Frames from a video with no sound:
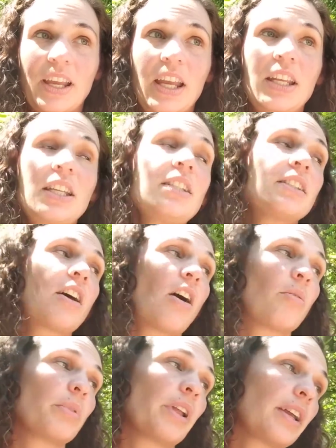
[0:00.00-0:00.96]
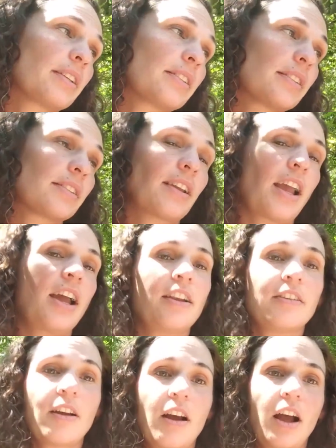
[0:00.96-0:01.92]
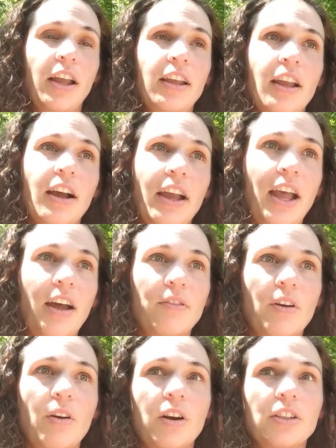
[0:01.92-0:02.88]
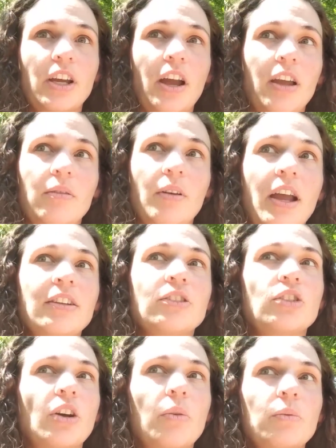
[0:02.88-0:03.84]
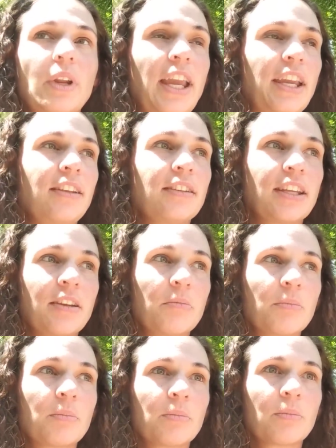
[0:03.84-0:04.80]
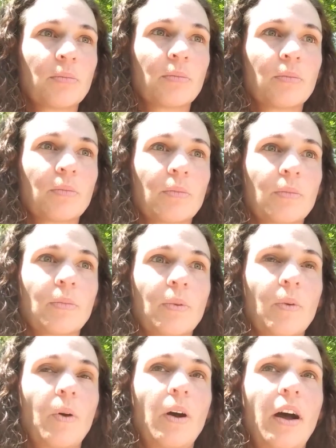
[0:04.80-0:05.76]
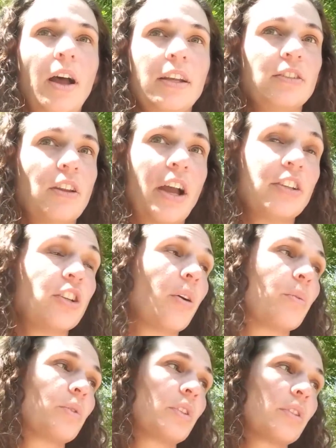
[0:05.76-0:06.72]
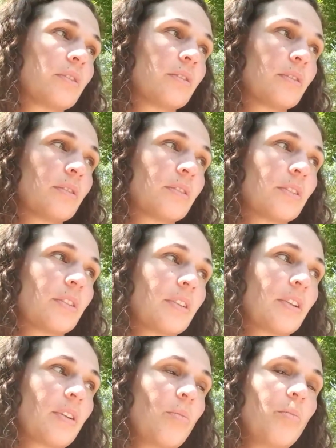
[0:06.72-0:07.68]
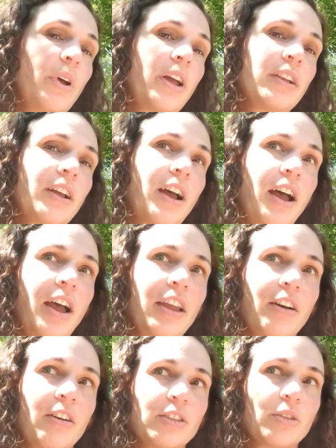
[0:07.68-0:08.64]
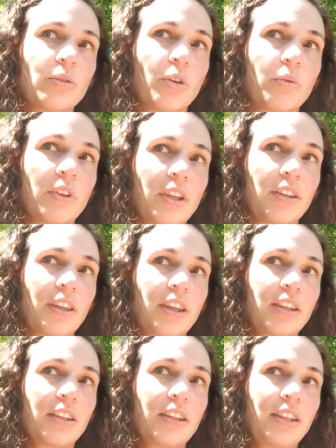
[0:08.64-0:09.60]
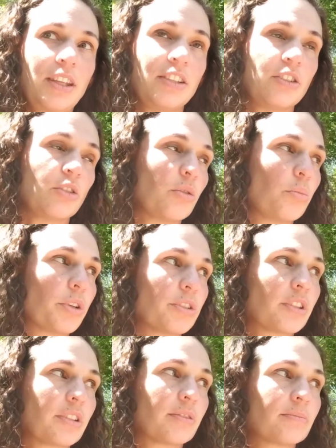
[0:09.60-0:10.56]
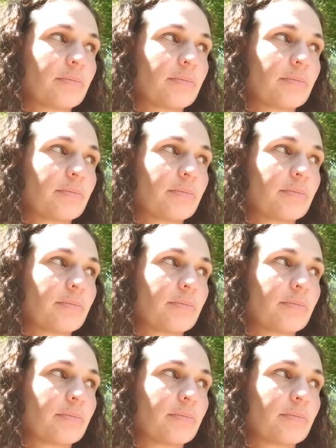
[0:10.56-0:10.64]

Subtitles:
it is complex. And I have a hard time. I don't hate him. I don't. But I also don't think that he's a good person.